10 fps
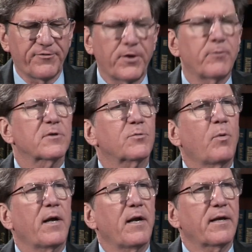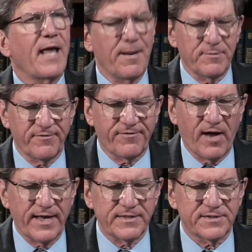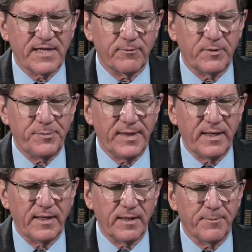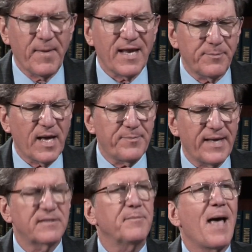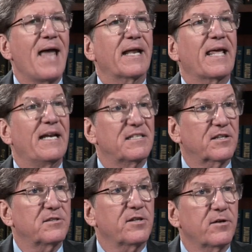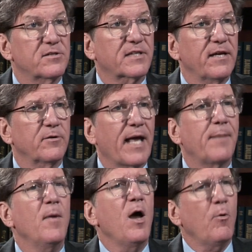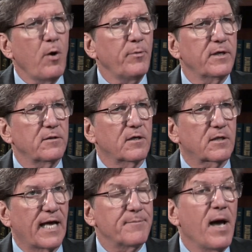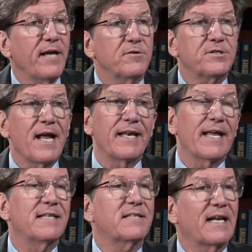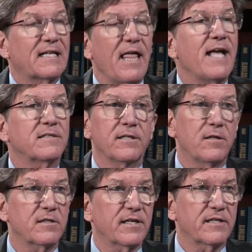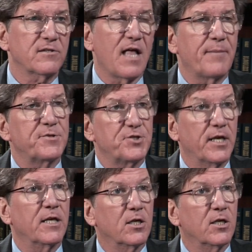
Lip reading: viewers what a game device that would be made by Pace-O-Matic and is considered a skill game, what would it look like? My understanding is, at a glance, it looks like a slot machine.